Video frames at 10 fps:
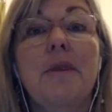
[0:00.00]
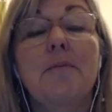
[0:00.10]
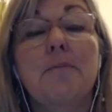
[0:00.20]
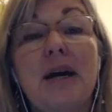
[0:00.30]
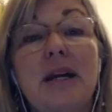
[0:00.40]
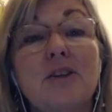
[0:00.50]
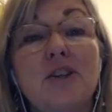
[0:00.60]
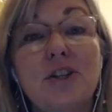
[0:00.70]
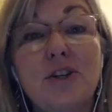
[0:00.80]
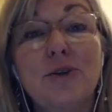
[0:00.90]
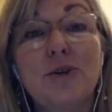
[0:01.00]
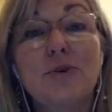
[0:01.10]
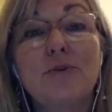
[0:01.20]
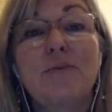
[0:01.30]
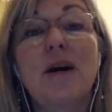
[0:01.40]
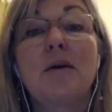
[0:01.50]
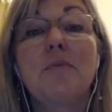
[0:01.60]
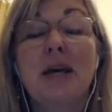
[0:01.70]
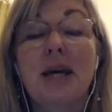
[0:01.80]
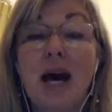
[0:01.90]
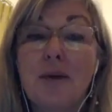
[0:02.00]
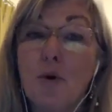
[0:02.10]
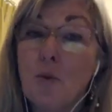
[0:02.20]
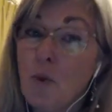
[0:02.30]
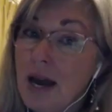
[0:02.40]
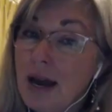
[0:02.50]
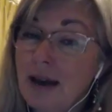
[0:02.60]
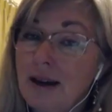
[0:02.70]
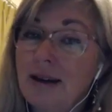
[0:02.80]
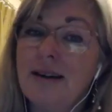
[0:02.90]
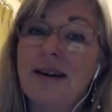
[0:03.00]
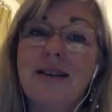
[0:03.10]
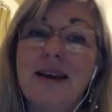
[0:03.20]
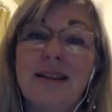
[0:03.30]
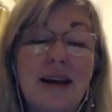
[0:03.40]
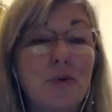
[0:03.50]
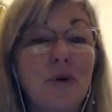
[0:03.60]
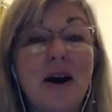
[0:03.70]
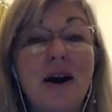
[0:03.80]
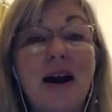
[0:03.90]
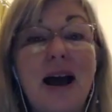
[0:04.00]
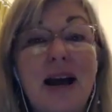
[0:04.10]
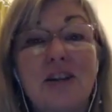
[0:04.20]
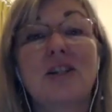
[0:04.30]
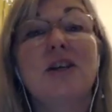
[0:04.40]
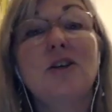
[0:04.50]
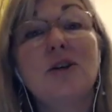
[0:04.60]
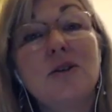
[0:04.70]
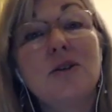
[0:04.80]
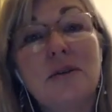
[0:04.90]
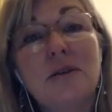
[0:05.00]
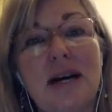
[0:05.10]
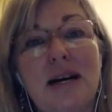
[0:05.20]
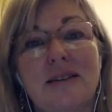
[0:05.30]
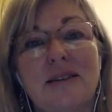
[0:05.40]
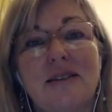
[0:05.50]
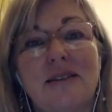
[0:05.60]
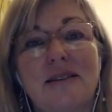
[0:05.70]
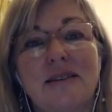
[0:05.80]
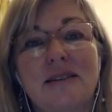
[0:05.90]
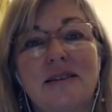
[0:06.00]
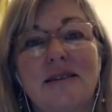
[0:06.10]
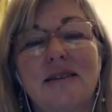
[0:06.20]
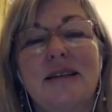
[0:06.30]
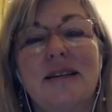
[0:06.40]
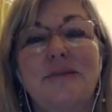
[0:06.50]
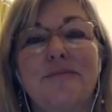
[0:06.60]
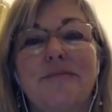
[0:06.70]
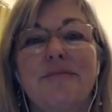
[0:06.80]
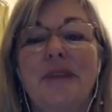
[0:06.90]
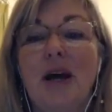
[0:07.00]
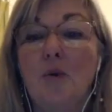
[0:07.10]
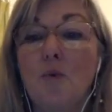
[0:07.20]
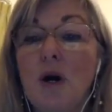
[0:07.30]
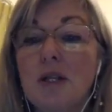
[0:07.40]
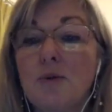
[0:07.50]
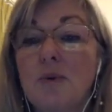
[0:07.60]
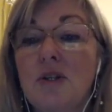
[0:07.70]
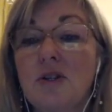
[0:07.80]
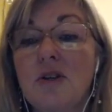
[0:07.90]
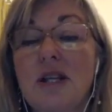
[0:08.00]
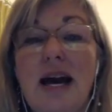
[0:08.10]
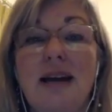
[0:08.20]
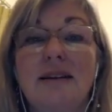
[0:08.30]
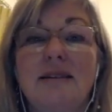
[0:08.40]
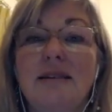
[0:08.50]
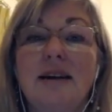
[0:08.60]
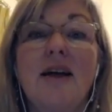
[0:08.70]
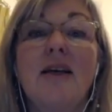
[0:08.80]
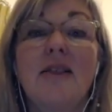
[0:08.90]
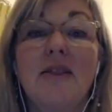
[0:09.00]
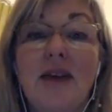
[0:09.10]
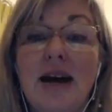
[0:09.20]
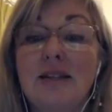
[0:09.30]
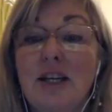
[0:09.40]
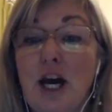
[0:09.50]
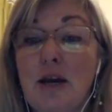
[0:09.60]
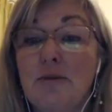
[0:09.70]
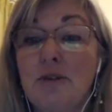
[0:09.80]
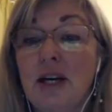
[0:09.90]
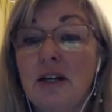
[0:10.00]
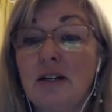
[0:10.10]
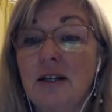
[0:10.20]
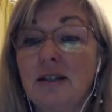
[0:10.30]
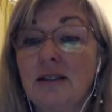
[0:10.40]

Better still, became aware that they were actually using masks. Now, once we do that, that's a game changer.